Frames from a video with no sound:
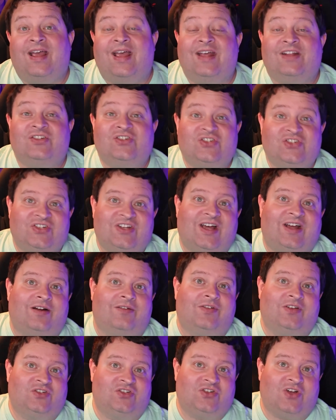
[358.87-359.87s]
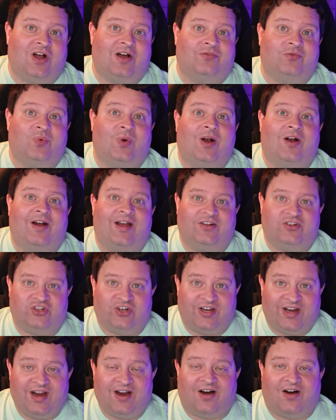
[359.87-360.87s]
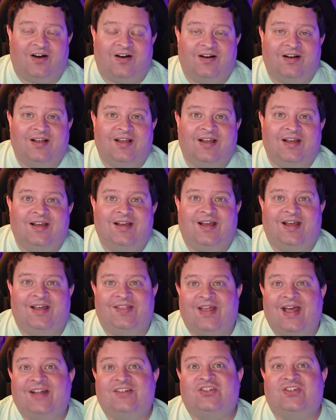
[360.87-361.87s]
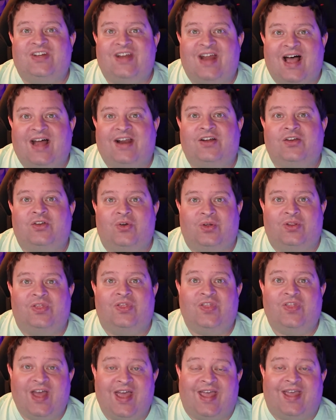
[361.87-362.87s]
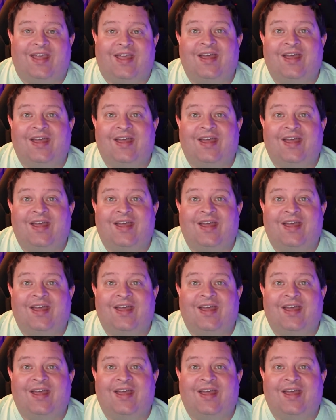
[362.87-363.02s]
instead of a software engineer. And that's not a mm-hmm. good thing.